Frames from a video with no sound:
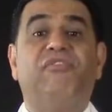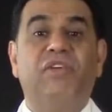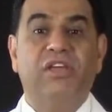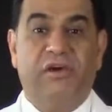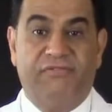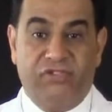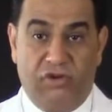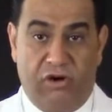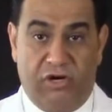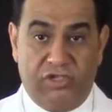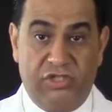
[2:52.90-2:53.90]
free of
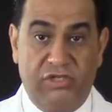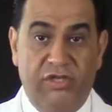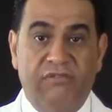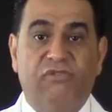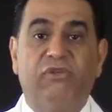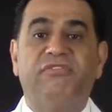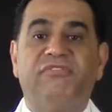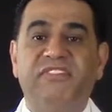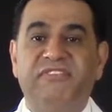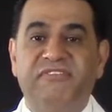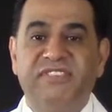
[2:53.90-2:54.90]
charge for
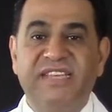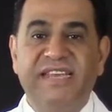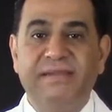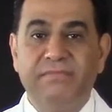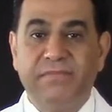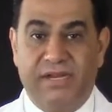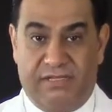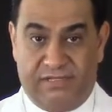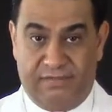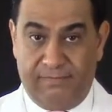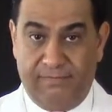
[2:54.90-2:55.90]
15
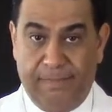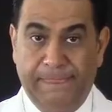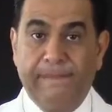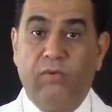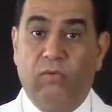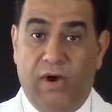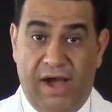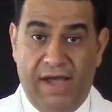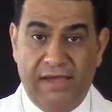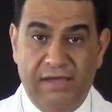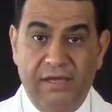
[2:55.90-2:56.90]
minutes.
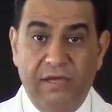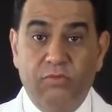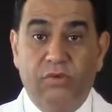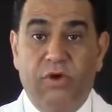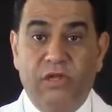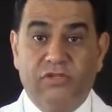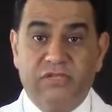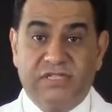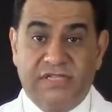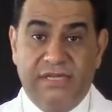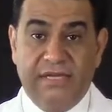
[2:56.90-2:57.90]
Why? We want to
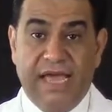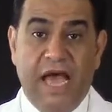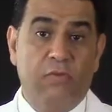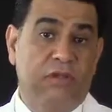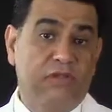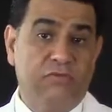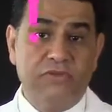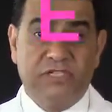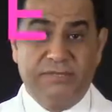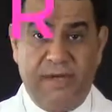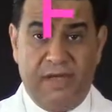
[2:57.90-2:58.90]
see how well you
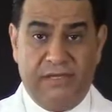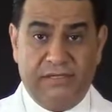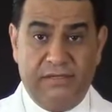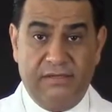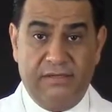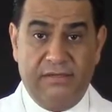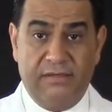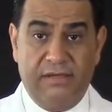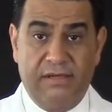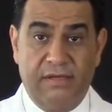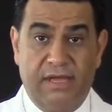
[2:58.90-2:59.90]
respond
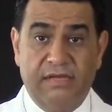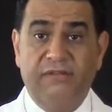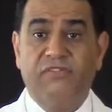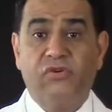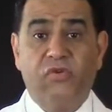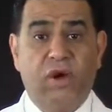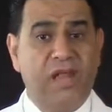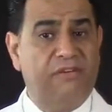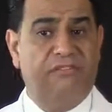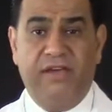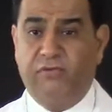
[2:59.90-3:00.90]
and if you
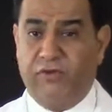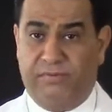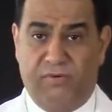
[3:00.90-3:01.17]
qualify for the